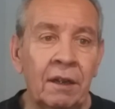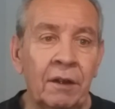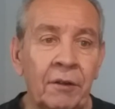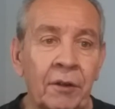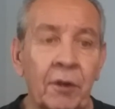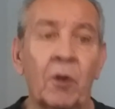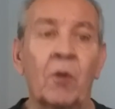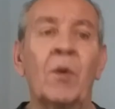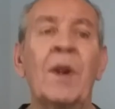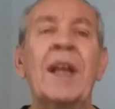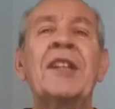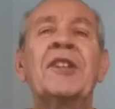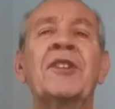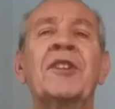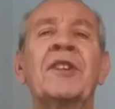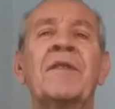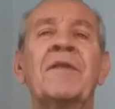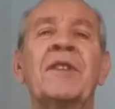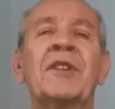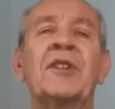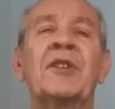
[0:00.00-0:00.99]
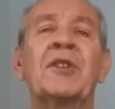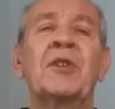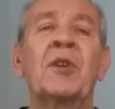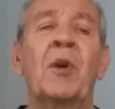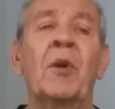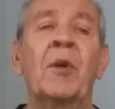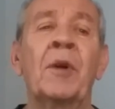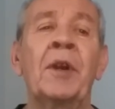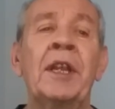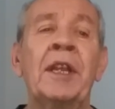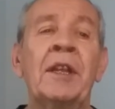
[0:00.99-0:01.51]
The rest of the
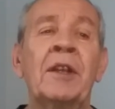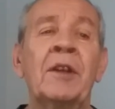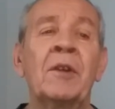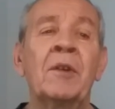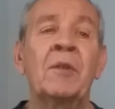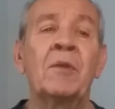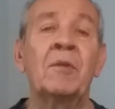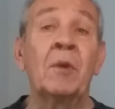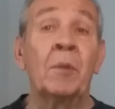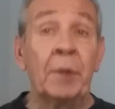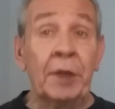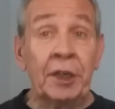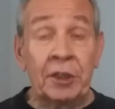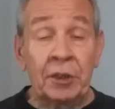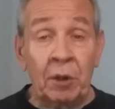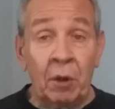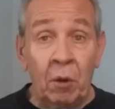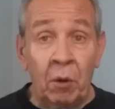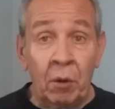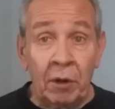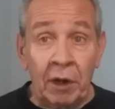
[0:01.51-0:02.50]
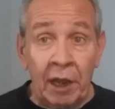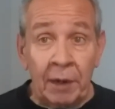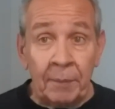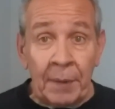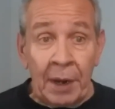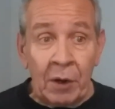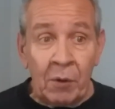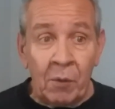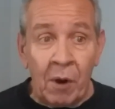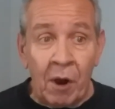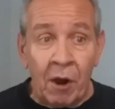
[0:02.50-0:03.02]
story will be told on
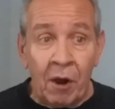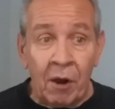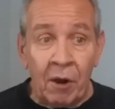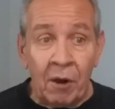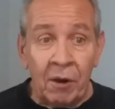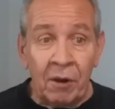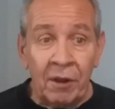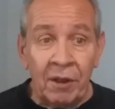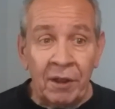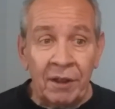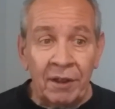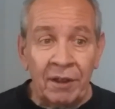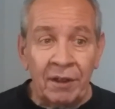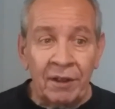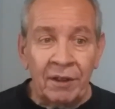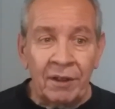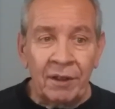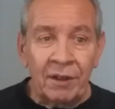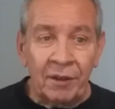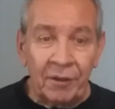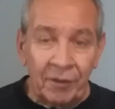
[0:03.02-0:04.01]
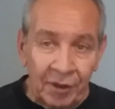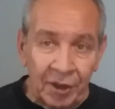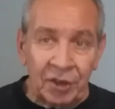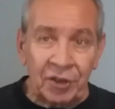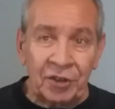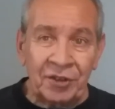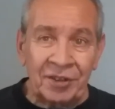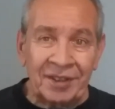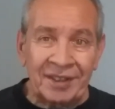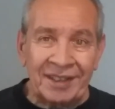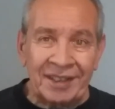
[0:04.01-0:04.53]
my wall.
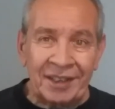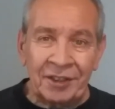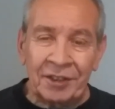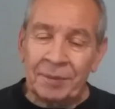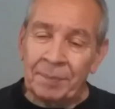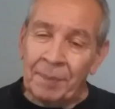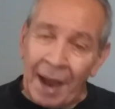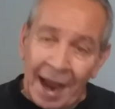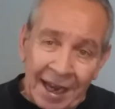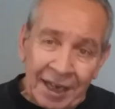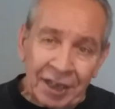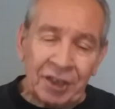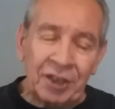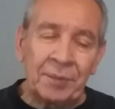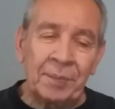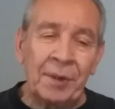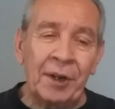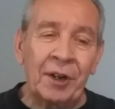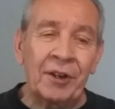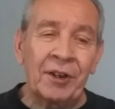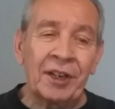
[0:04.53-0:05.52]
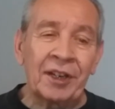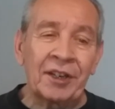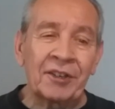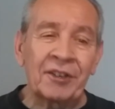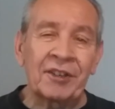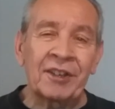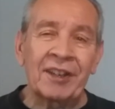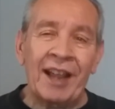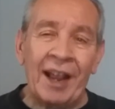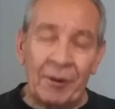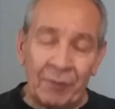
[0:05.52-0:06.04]
This is my experience.
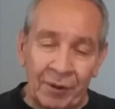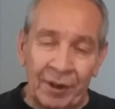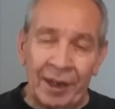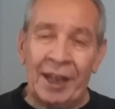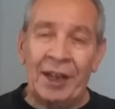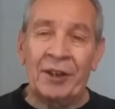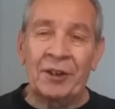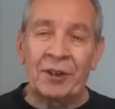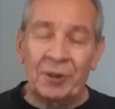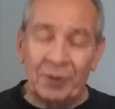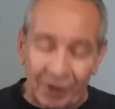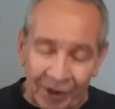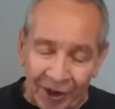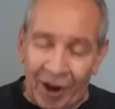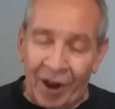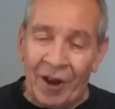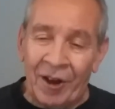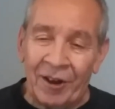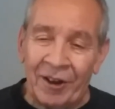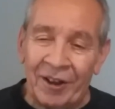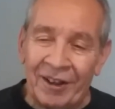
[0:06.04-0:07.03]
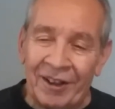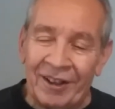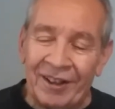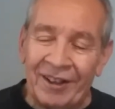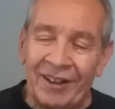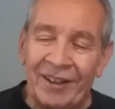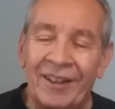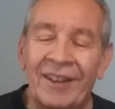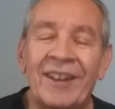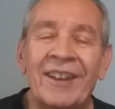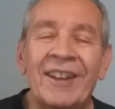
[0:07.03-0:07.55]
I relate to it all.
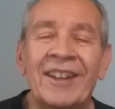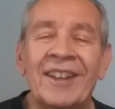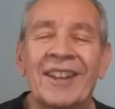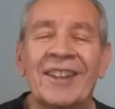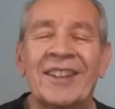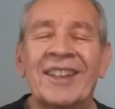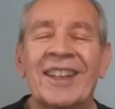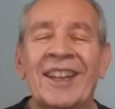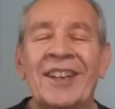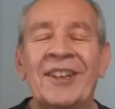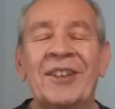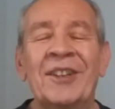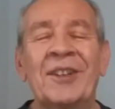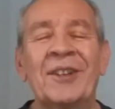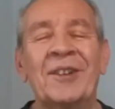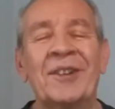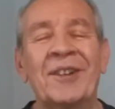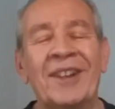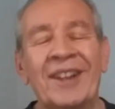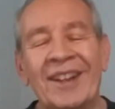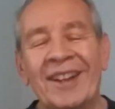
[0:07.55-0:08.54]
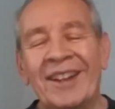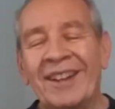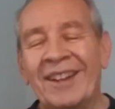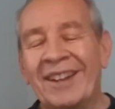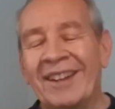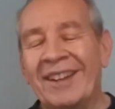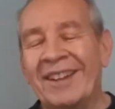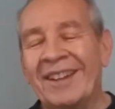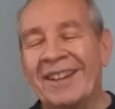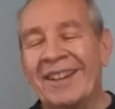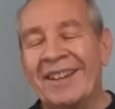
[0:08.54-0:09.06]
Yes, I do.
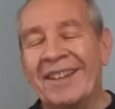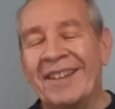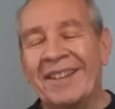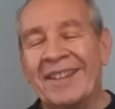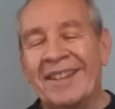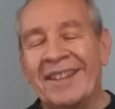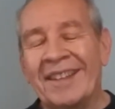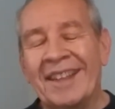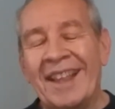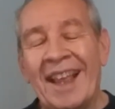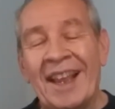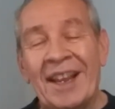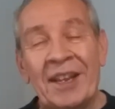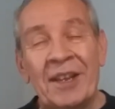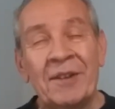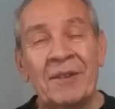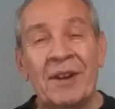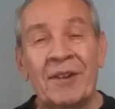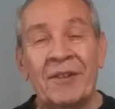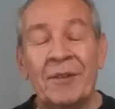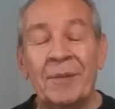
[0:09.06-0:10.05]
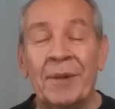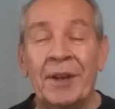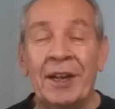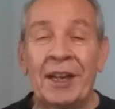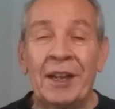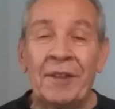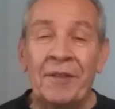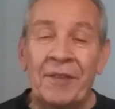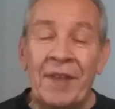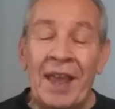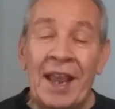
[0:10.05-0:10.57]
Thank you,
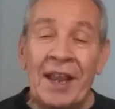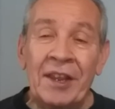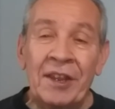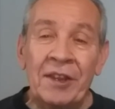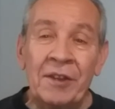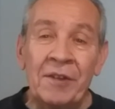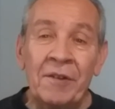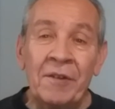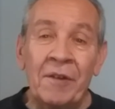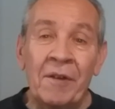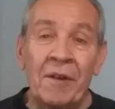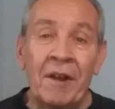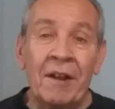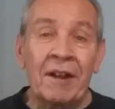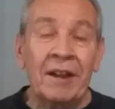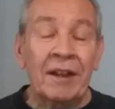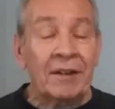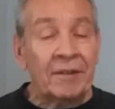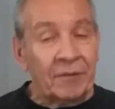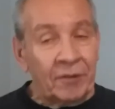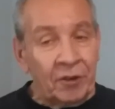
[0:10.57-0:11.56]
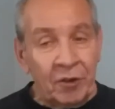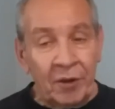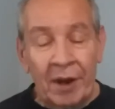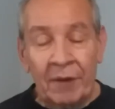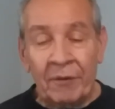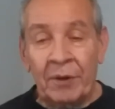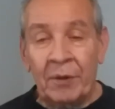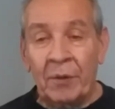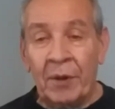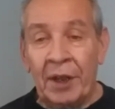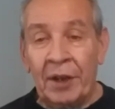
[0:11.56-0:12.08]
everybody. Thank you to
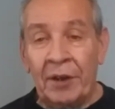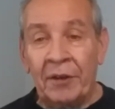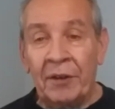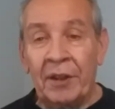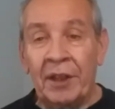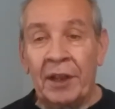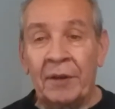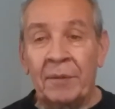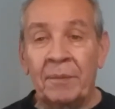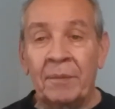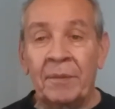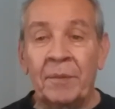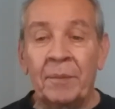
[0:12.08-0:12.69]
everyone that